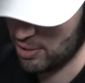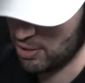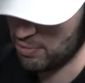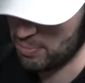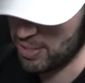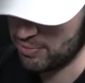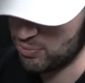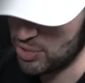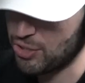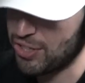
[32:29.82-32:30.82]
Love it, man.
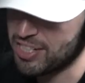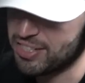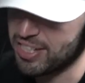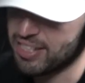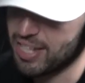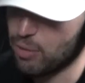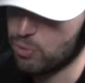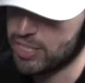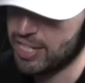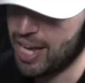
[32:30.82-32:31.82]
Is there anything that
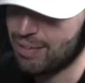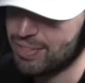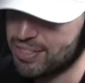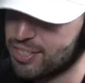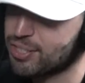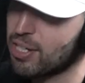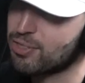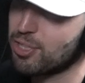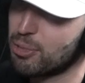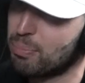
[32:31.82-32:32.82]
we haven't
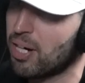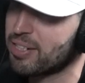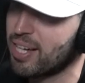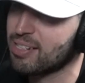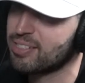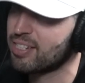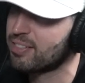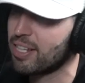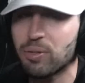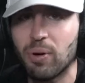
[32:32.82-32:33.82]
discussed on the podcast yet
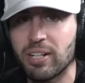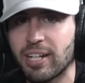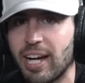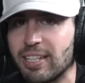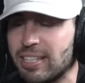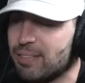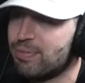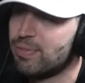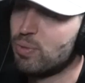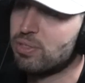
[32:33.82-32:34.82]
that you want to kind of leave
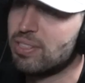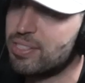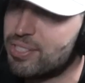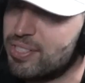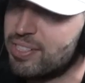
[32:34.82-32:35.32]
with the listener